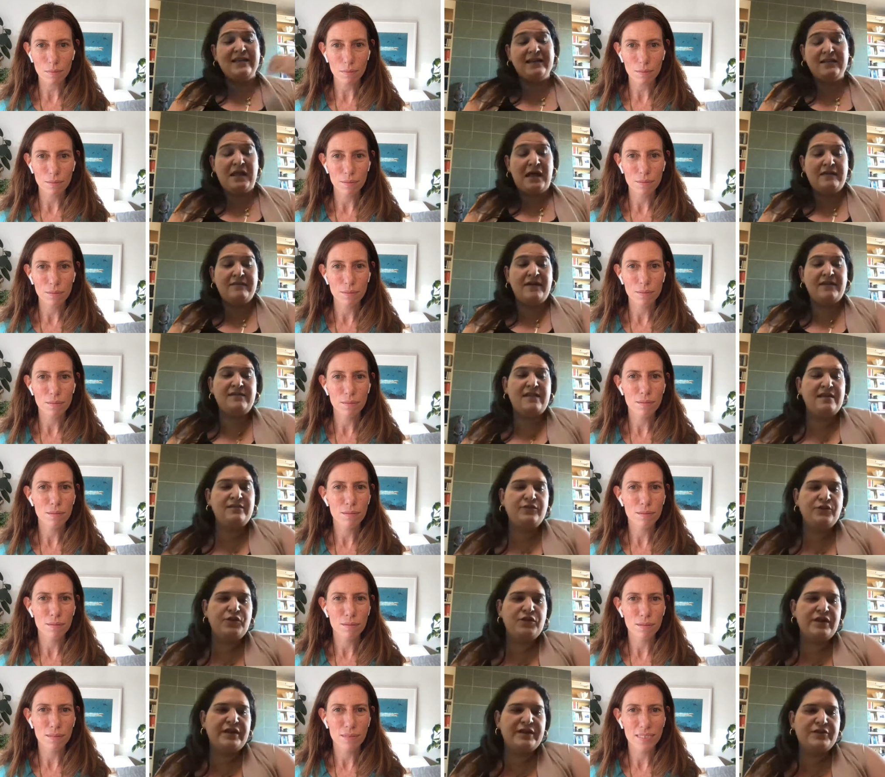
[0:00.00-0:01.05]
Speaker 1: think live
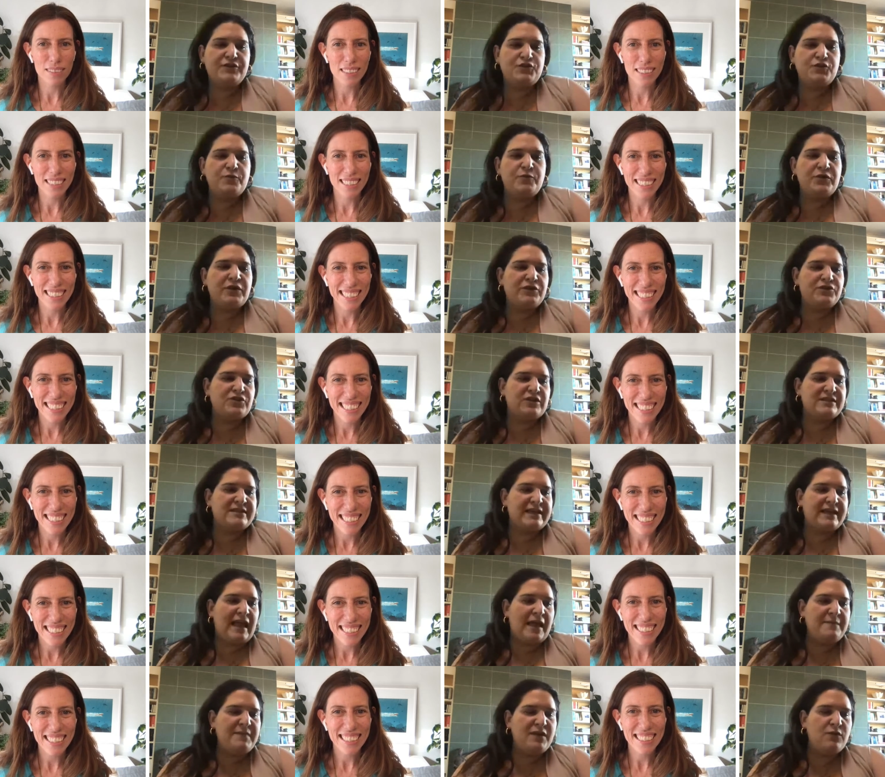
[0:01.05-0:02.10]
online learning is super
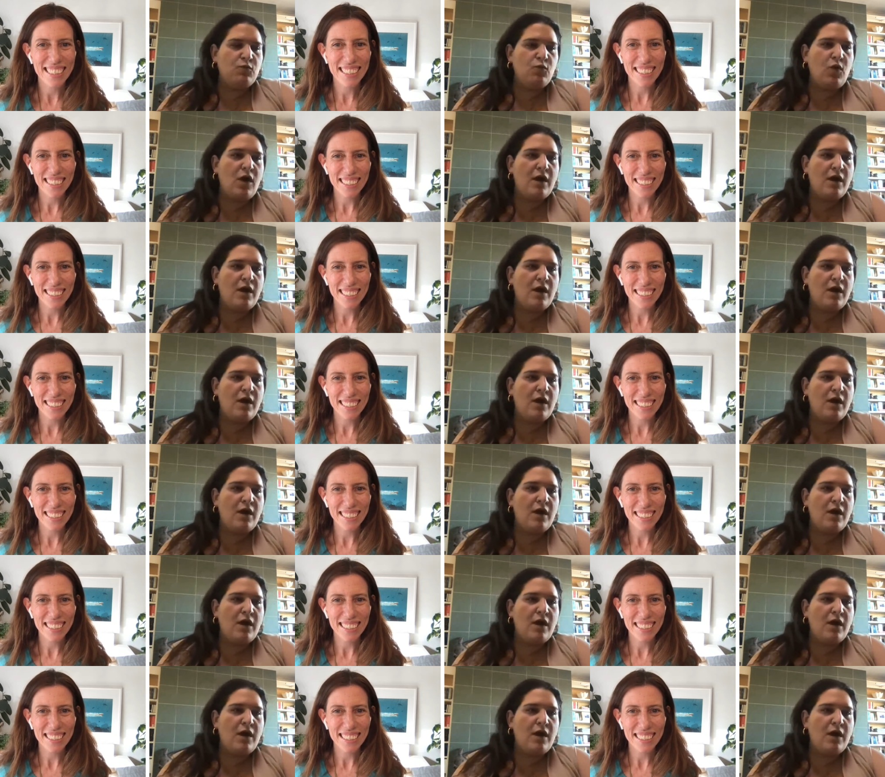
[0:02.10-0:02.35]
interesting. I mean,